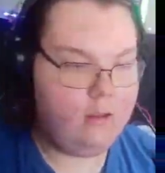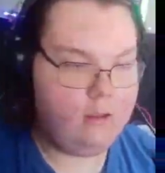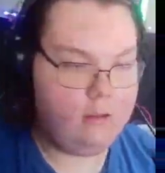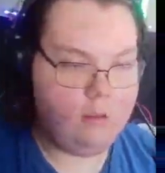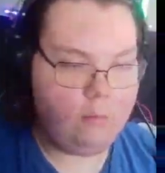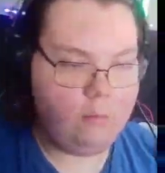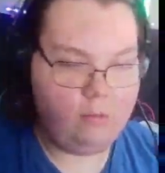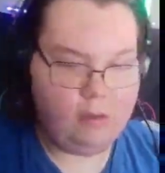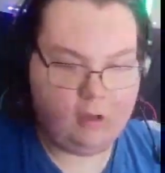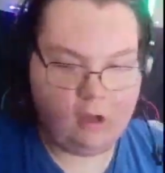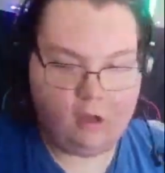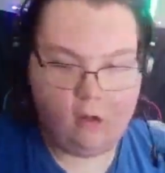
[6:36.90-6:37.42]
There
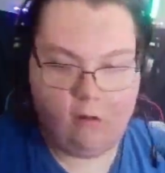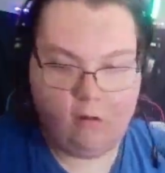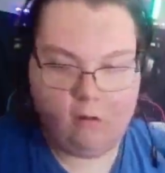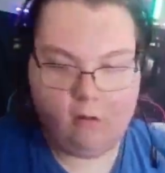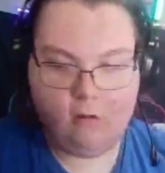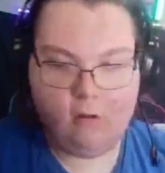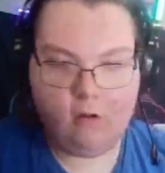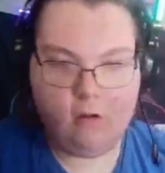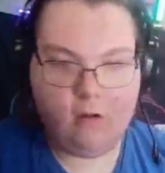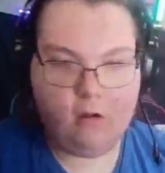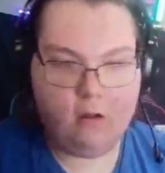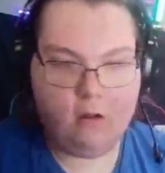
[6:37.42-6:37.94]
we go.
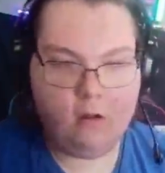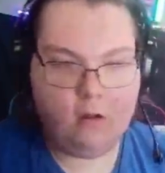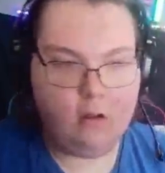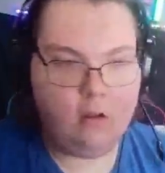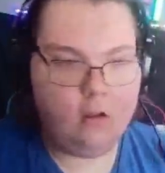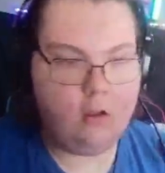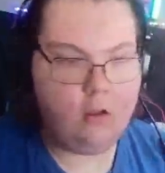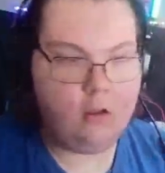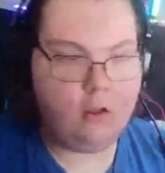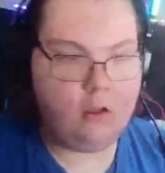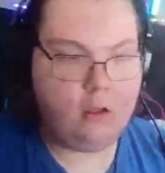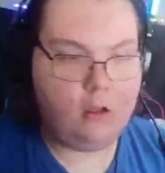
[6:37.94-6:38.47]

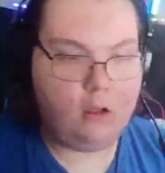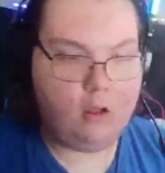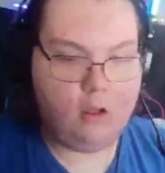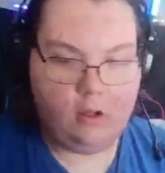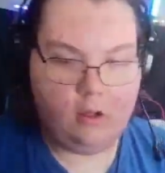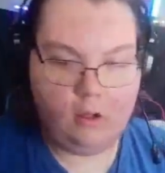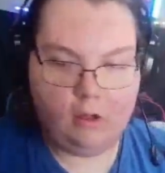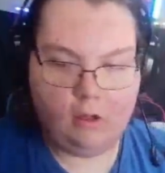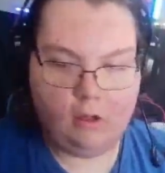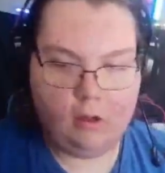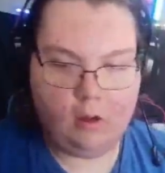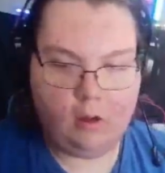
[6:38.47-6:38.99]

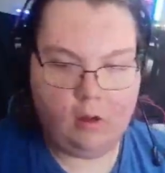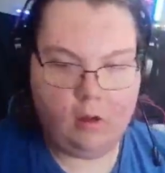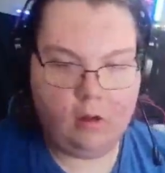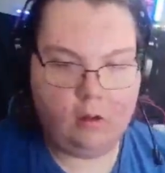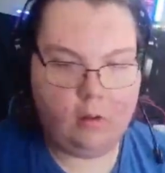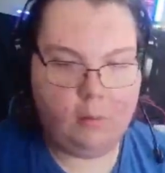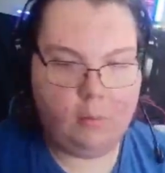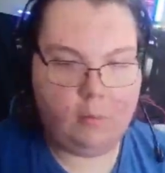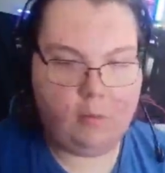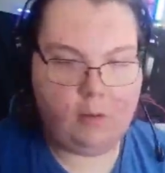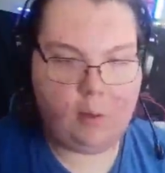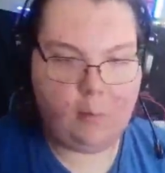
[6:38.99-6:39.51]
Uh,
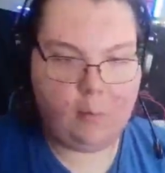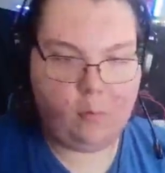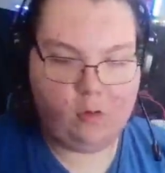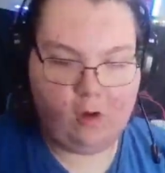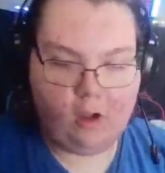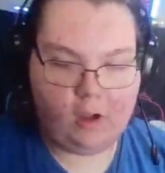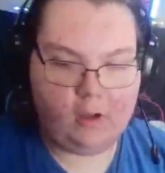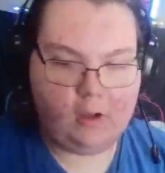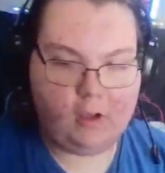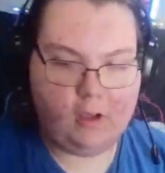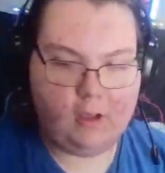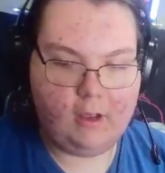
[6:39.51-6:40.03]
then we got a
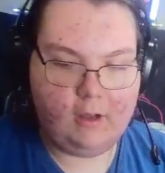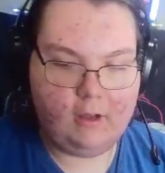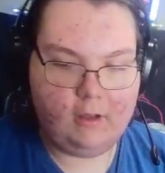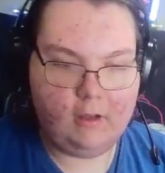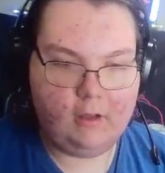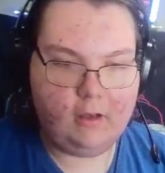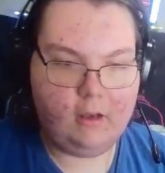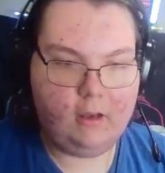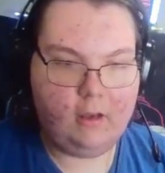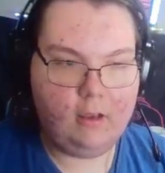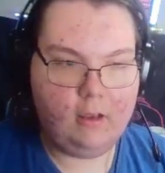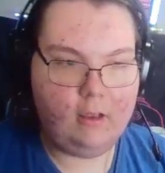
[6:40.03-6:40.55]
shotgun
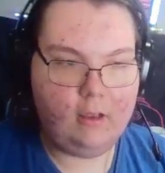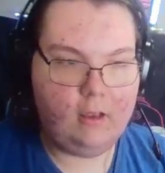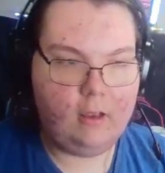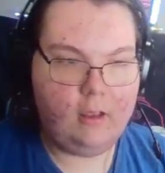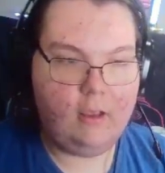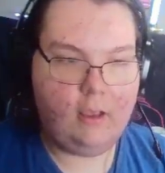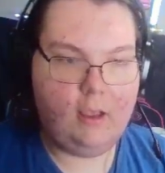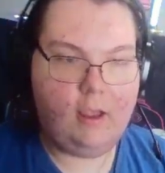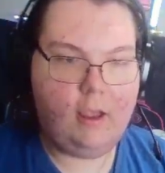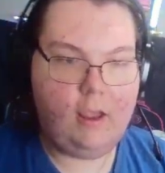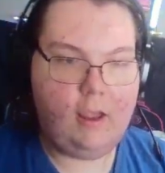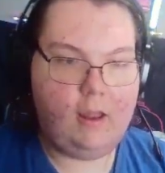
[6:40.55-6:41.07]

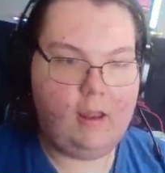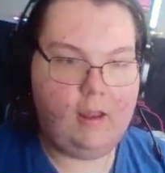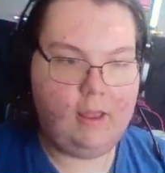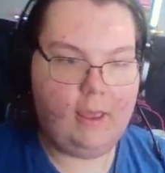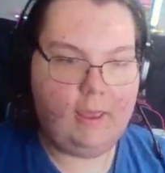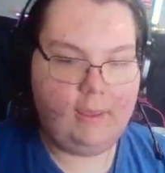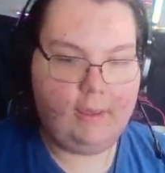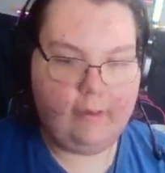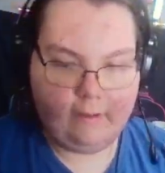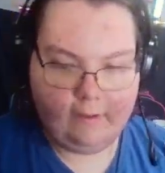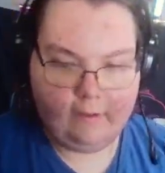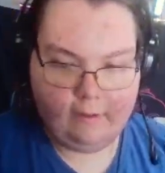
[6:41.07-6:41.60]
in the
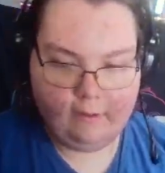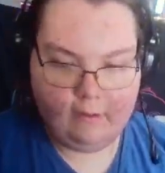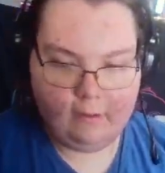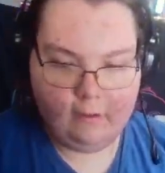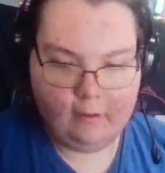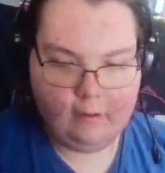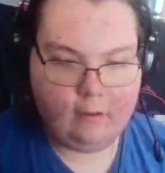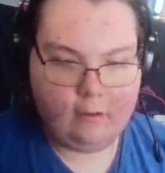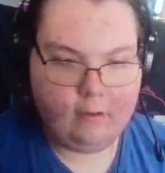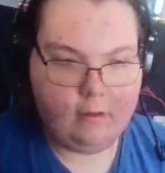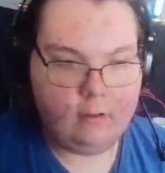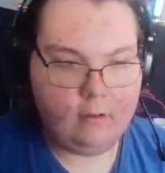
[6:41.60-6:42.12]
AI.
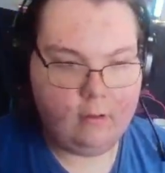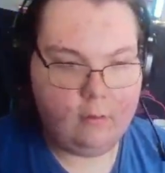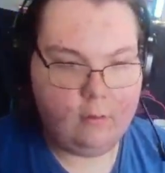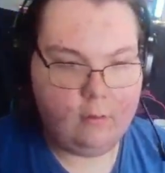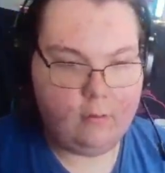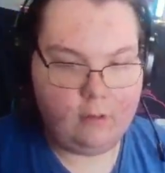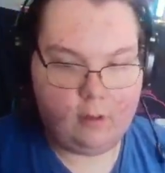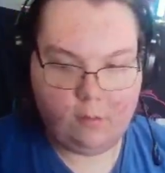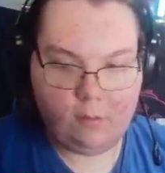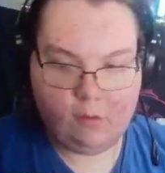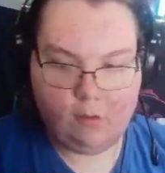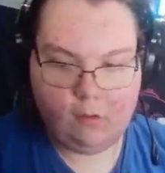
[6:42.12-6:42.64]

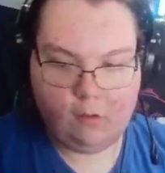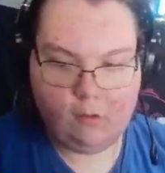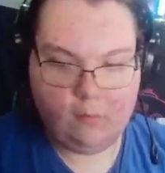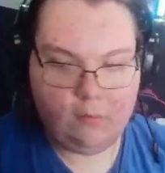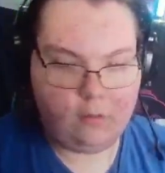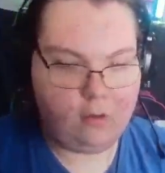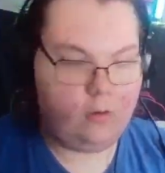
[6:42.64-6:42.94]
There we go, there we